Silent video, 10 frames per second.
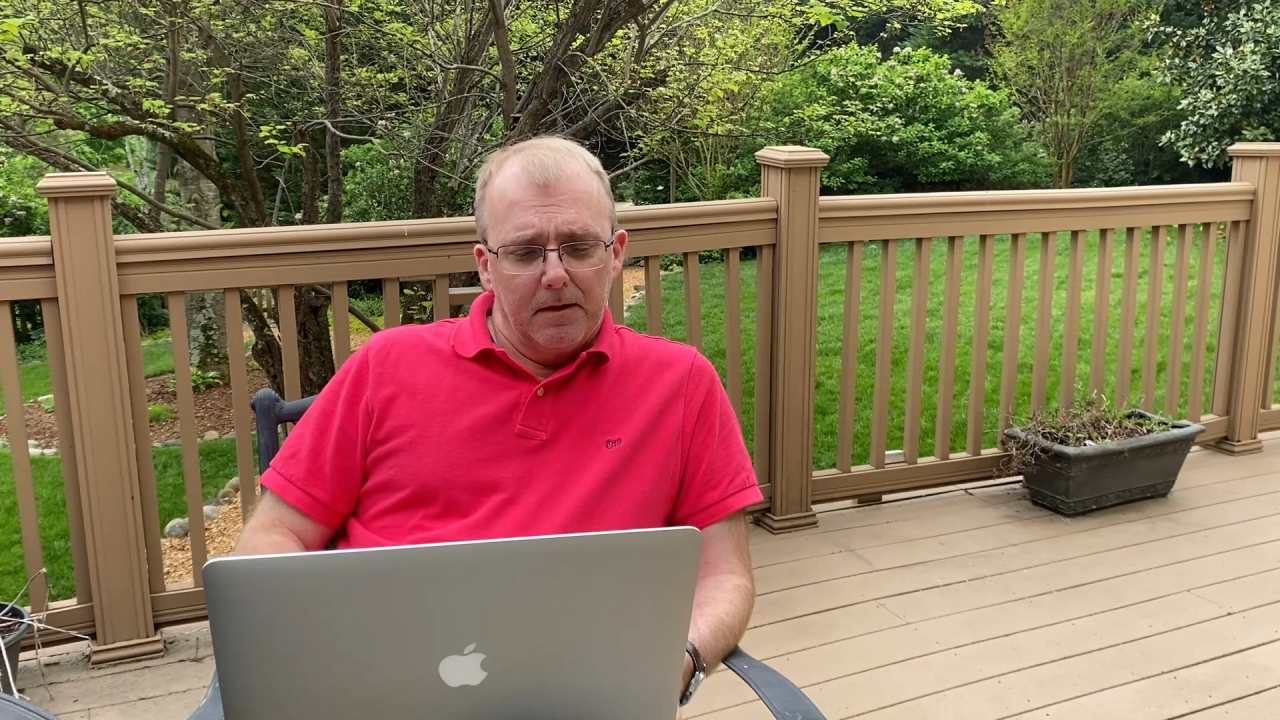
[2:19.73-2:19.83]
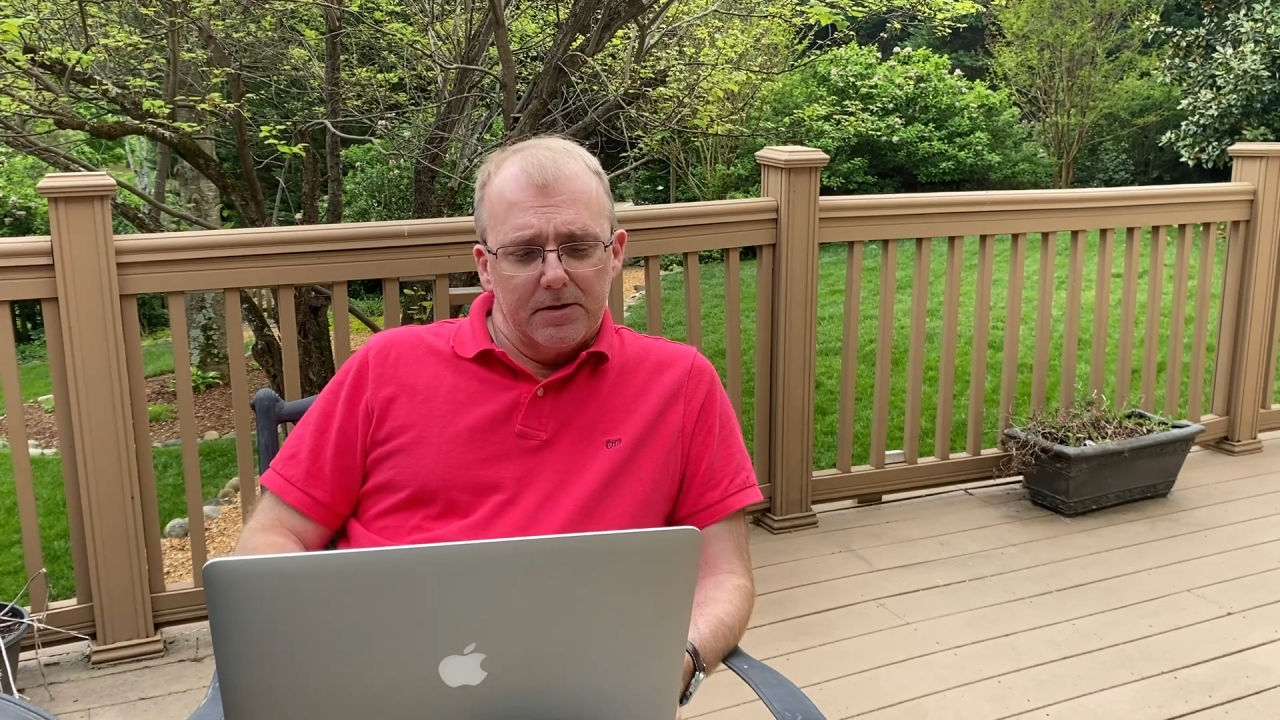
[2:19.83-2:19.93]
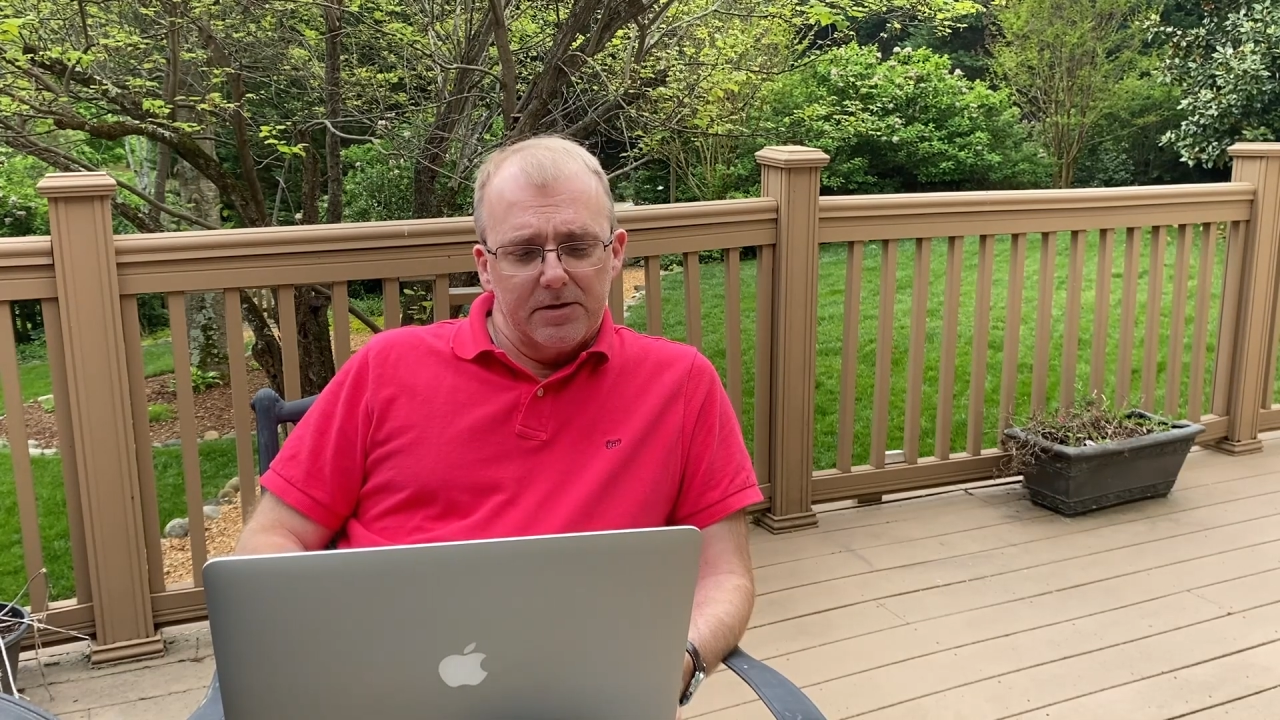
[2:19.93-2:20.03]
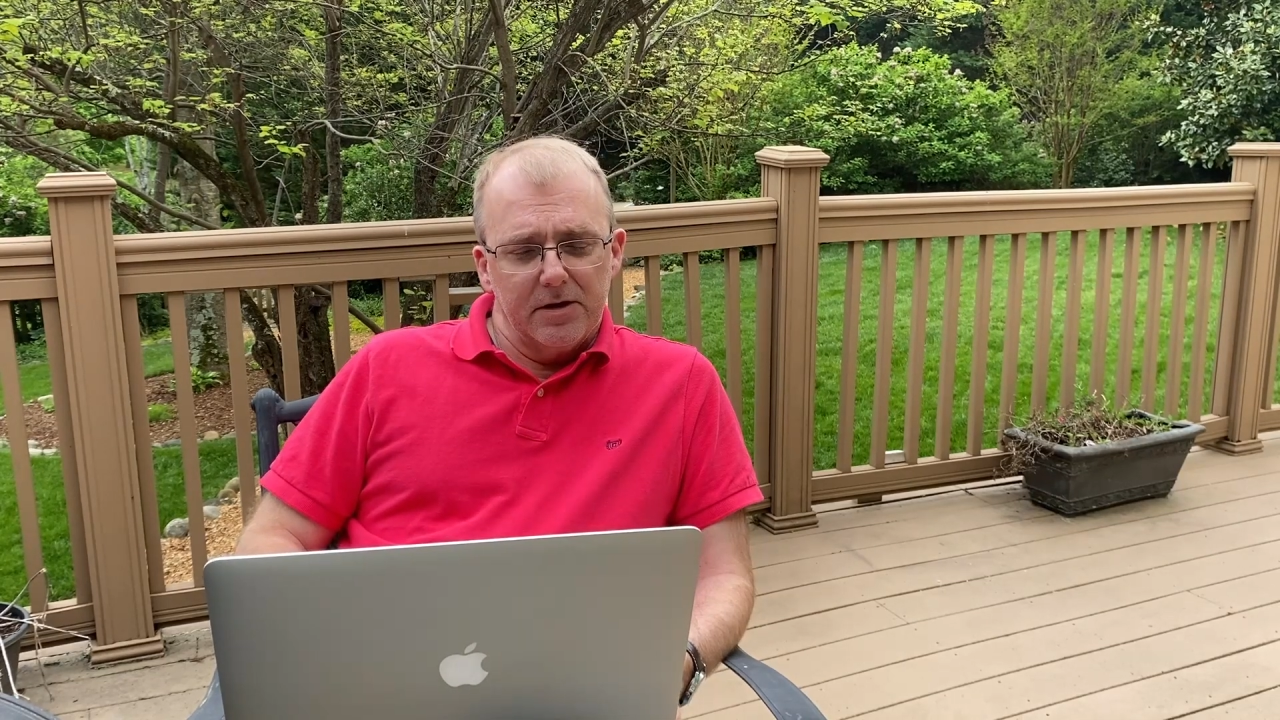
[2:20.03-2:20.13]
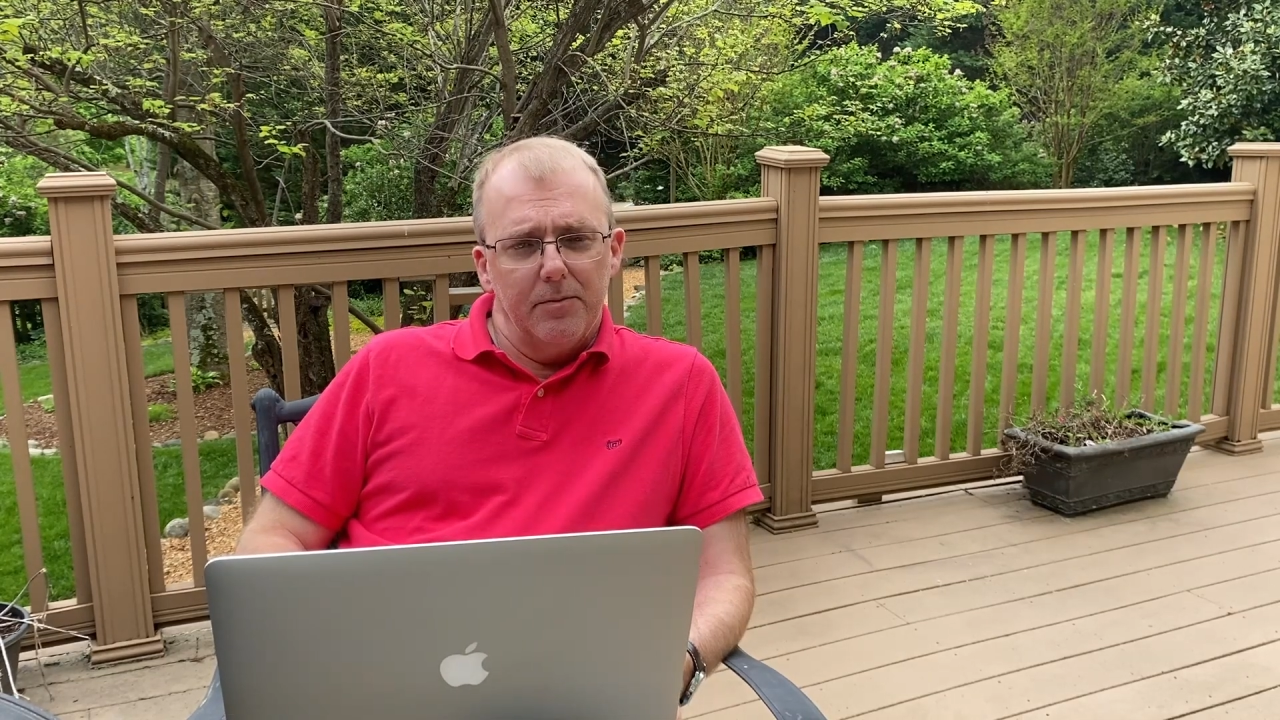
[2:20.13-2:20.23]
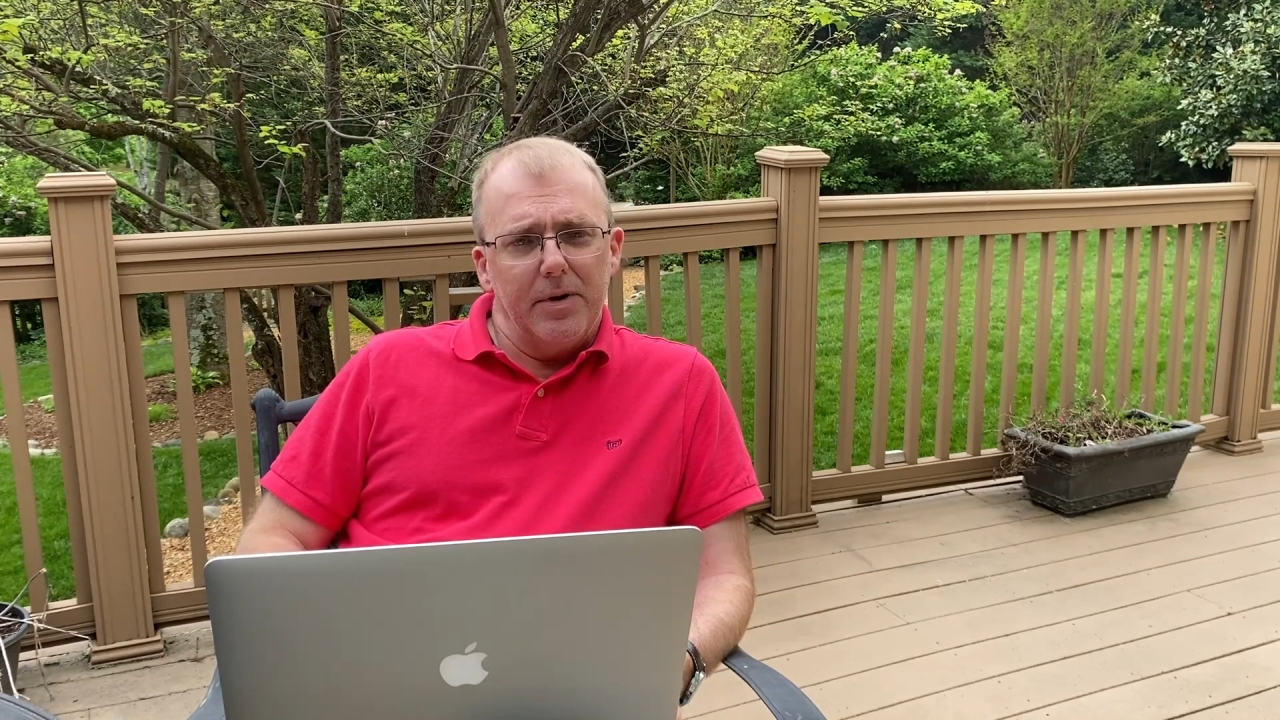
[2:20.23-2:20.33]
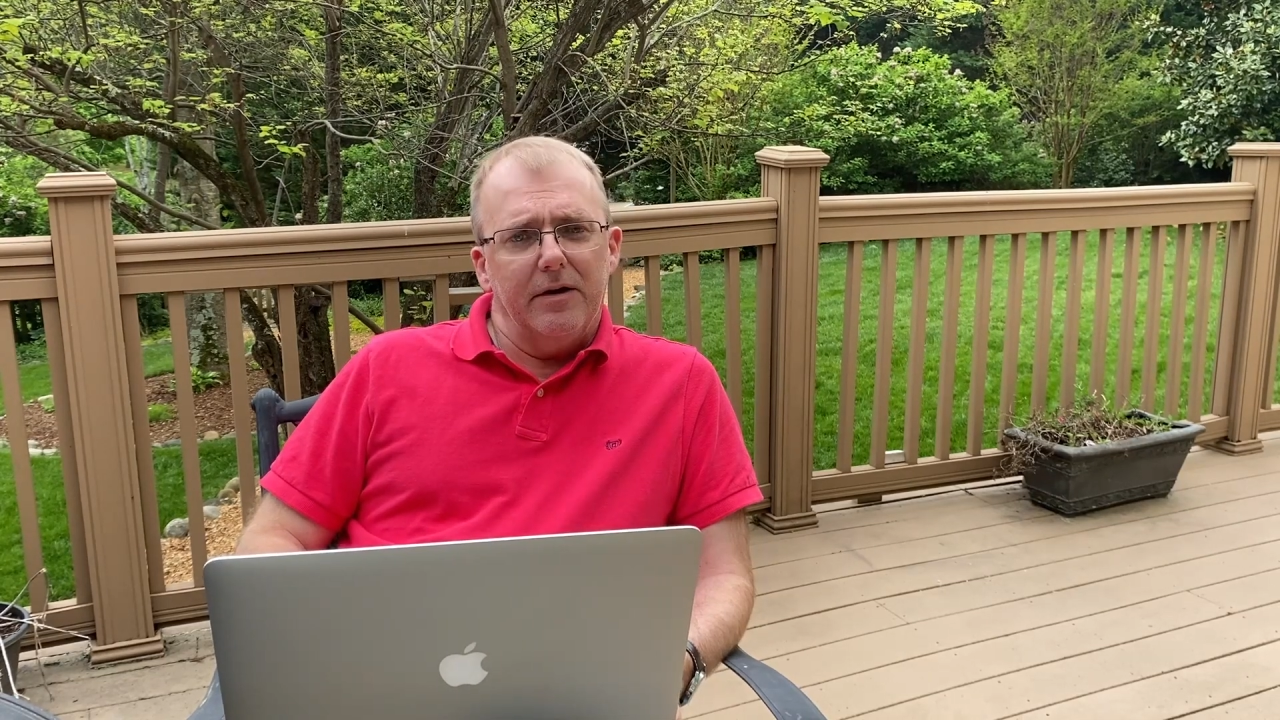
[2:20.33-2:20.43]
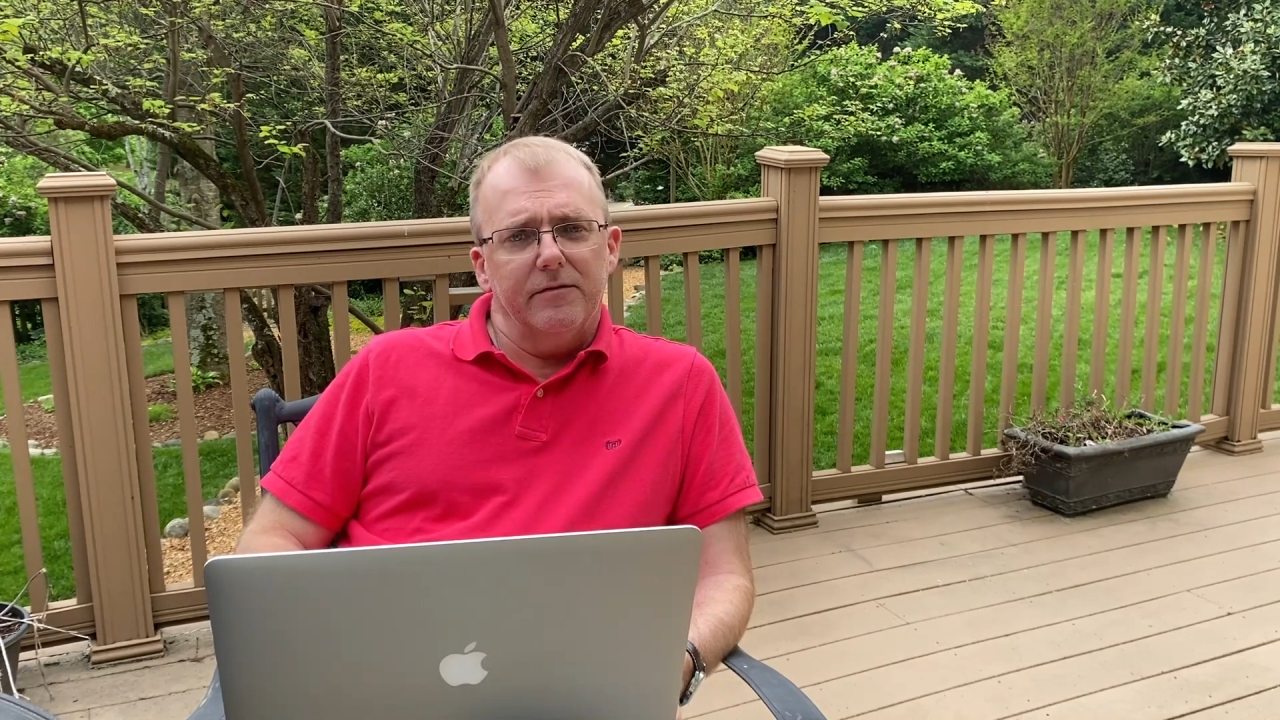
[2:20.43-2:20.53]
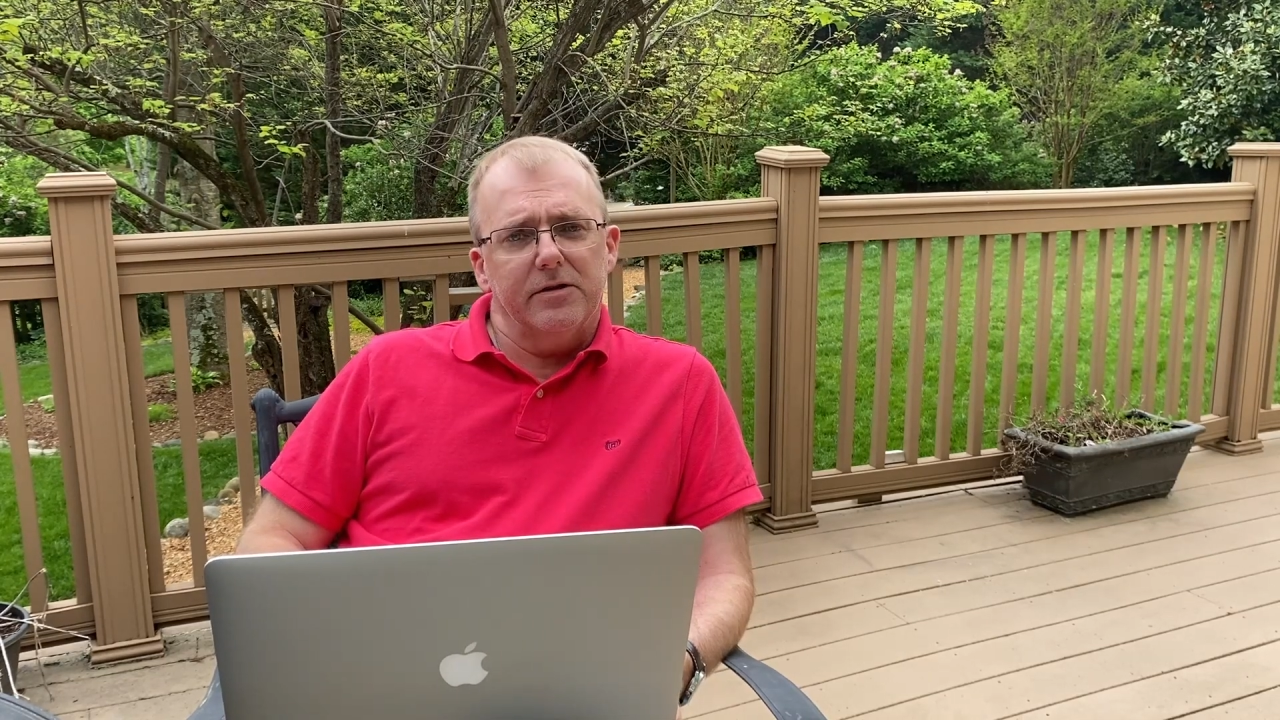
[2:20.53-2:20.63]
Some have